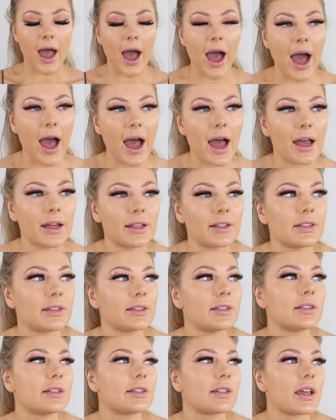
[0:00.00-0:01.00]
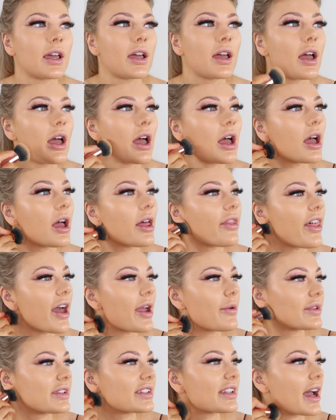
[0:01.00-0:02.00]
And
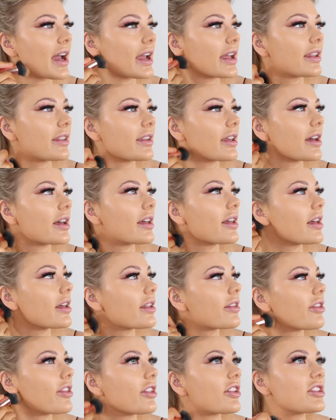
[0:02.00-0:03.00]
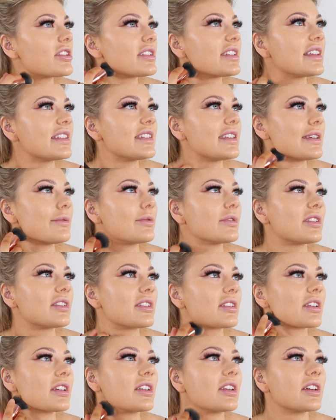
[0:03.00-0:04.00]
they were saying that the city
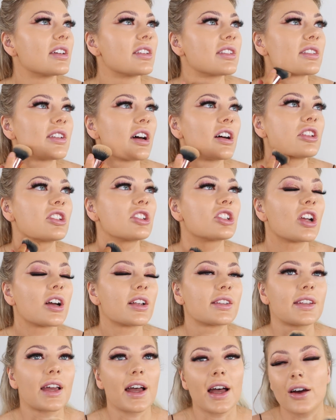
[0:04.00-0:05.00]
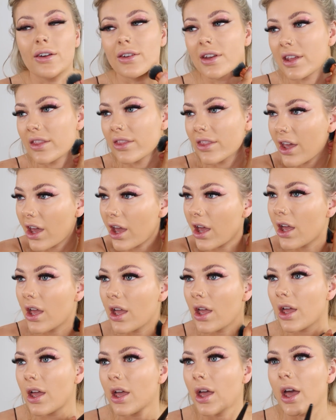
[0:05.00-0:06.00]
was gonna start to shut down and that
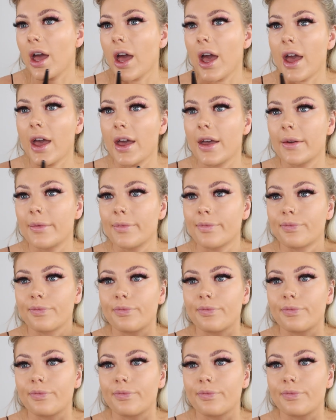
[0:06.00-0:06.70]
like